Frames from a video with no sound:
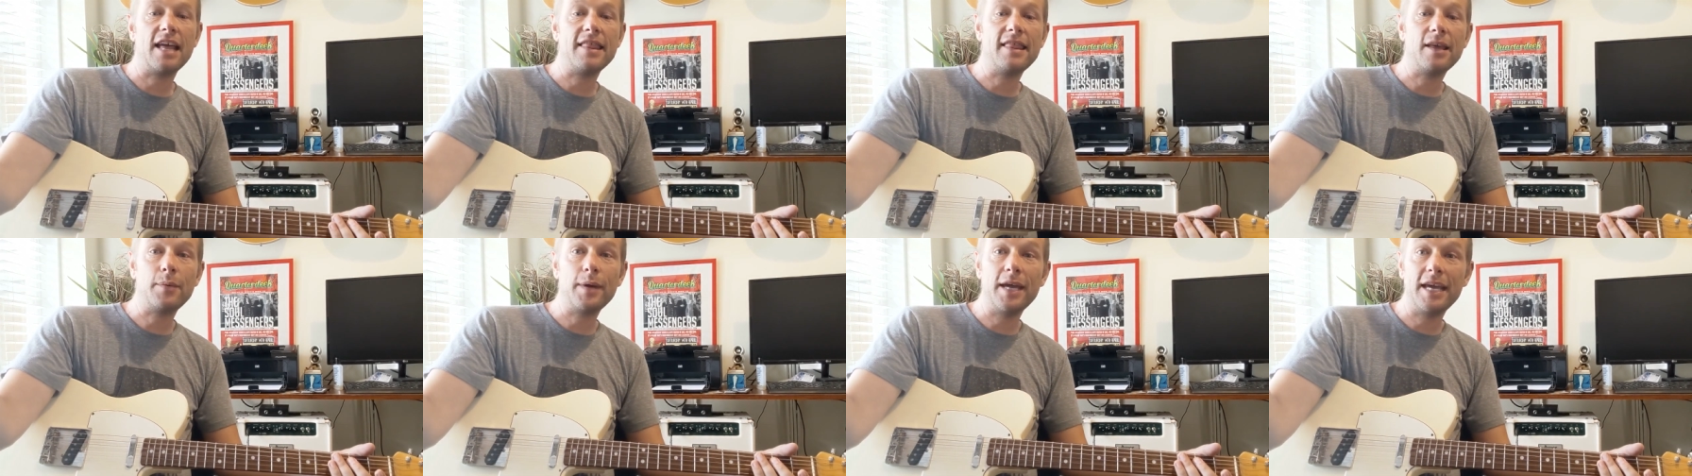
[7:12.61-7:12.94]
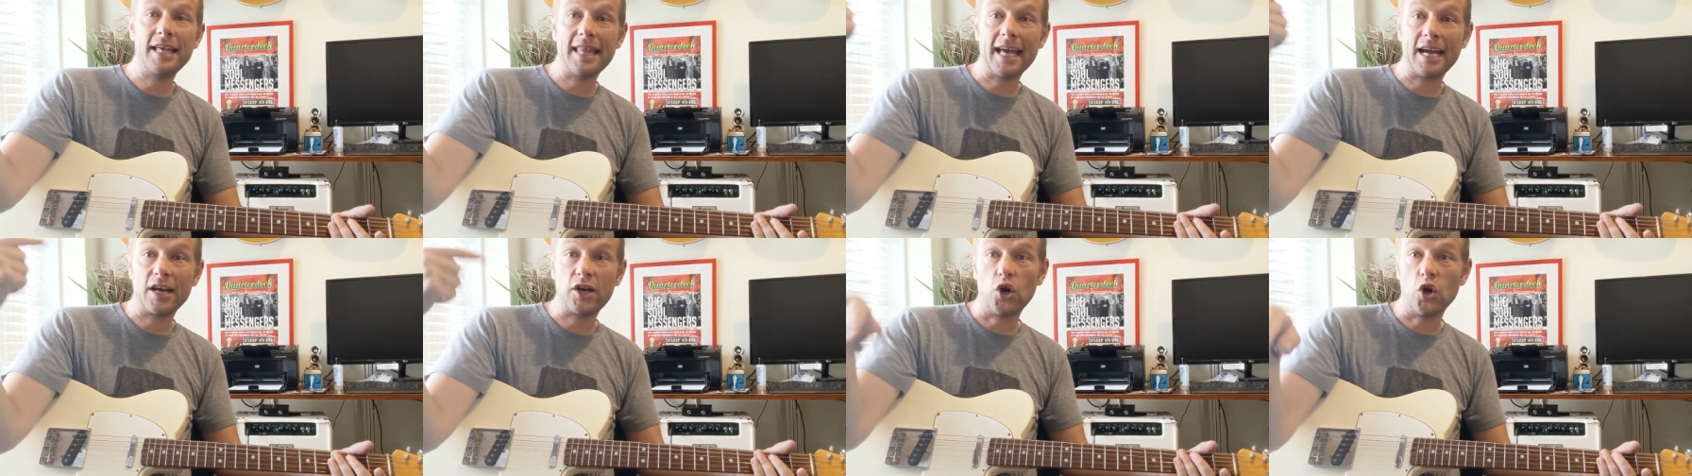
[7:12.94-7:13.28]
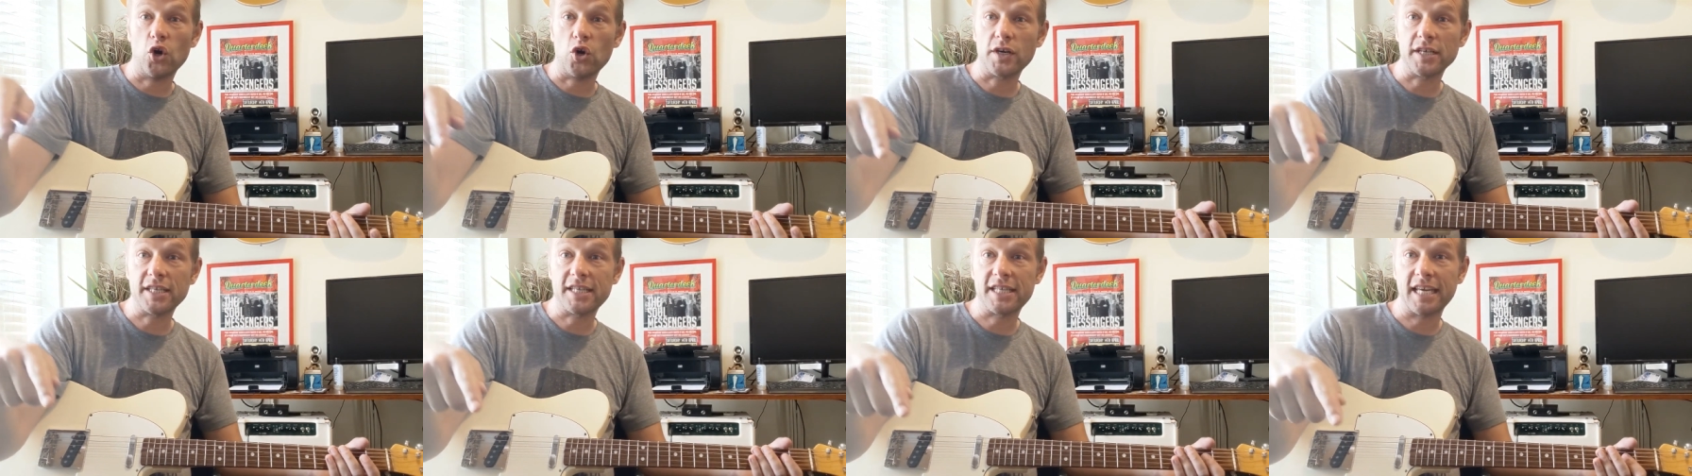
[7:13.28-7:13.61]
and then we hit that
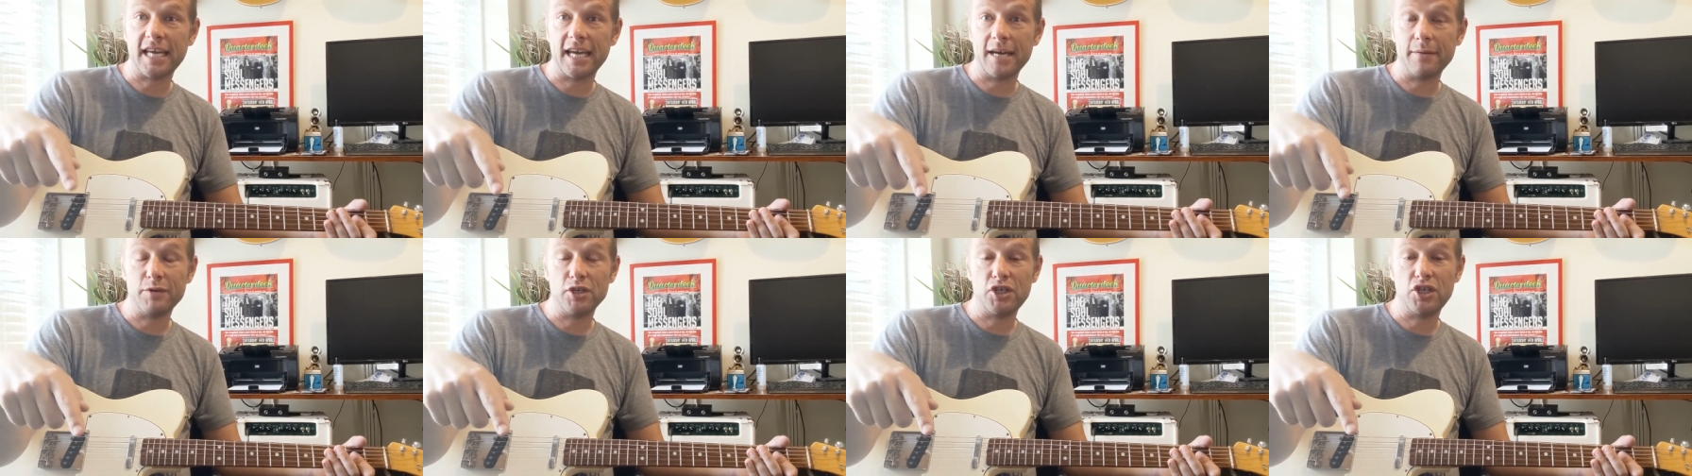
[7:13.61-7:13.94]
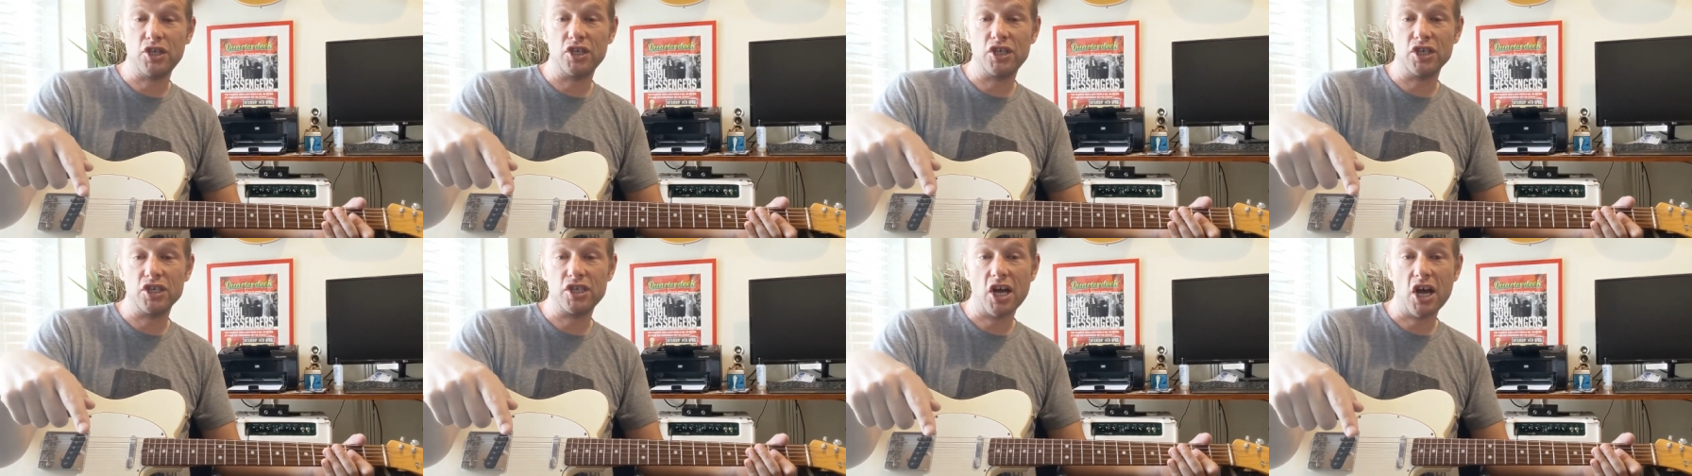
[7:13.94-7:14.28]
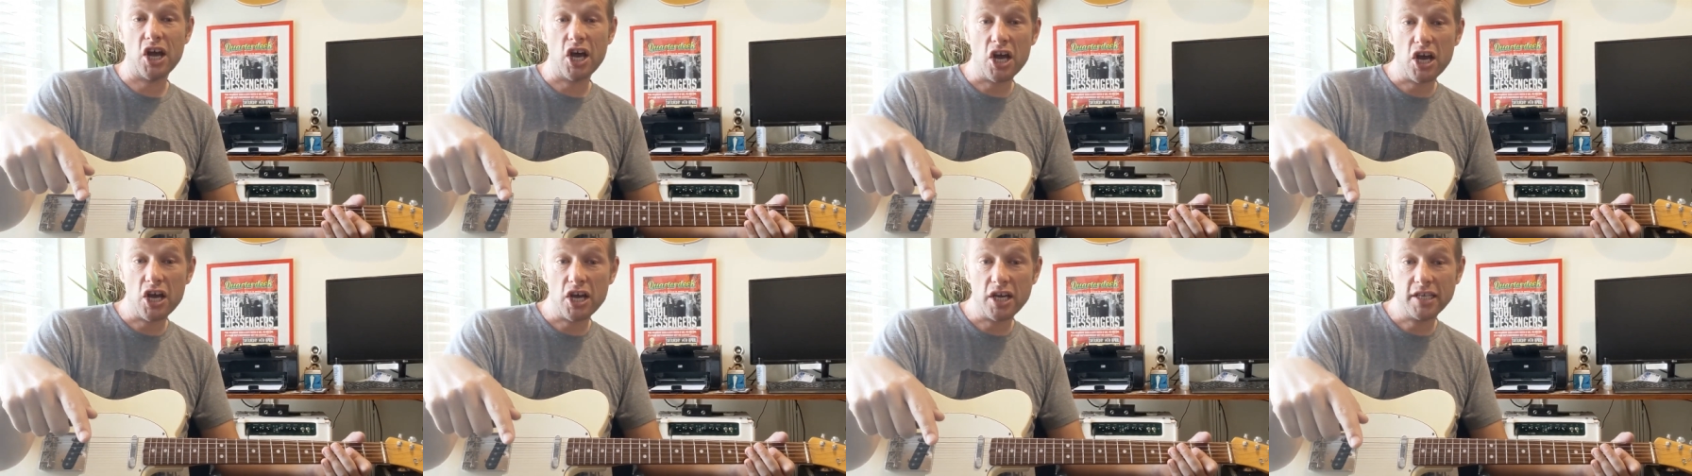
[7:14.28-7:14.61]
chorus again, which you just
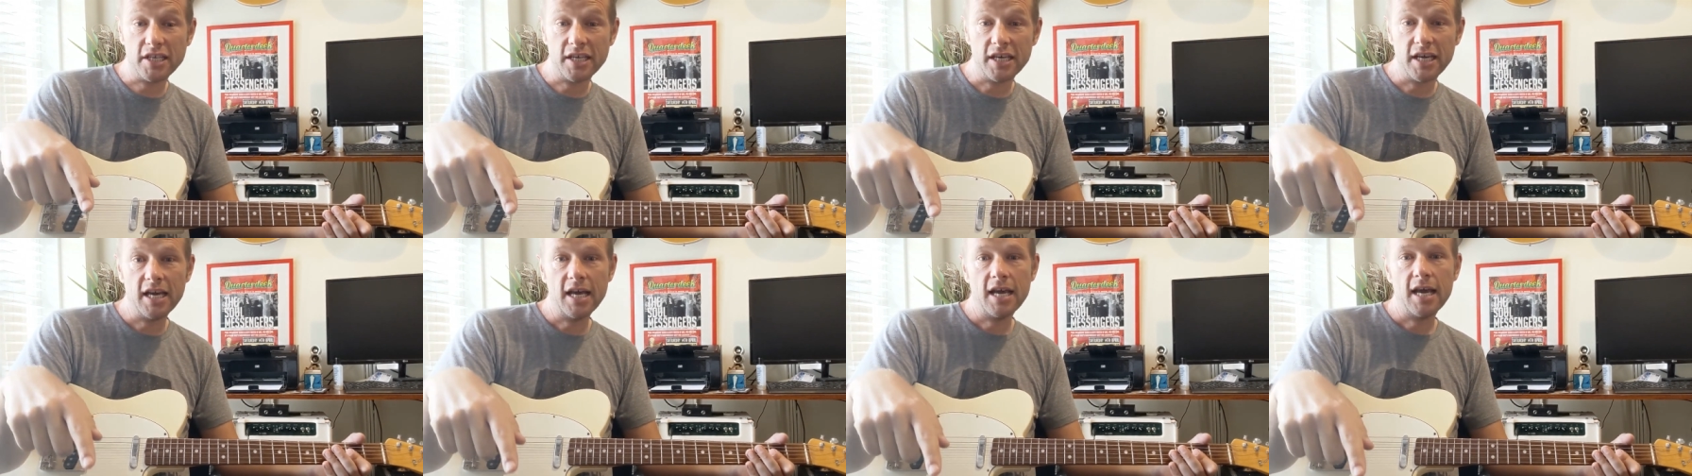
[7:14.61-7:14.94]
heard,